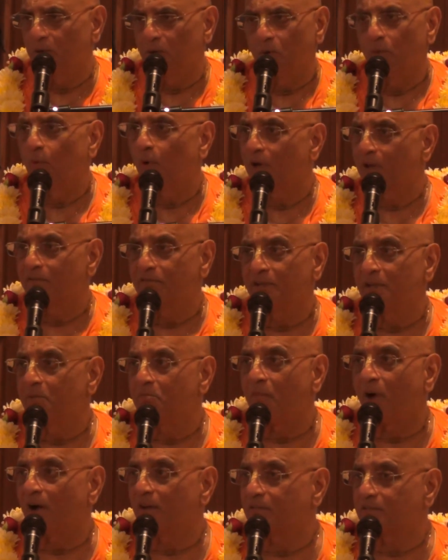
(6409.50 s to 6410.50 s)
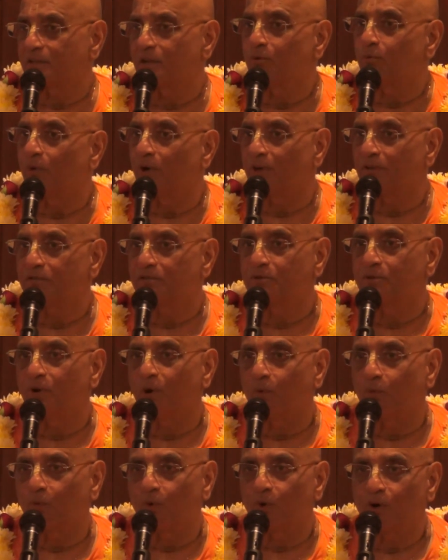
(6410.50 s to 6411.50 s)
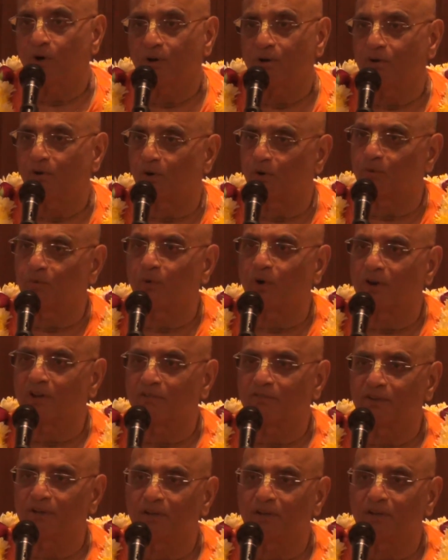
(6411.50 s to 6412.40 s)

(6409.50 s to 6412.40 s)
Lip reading: whatever the master wants to award or whatever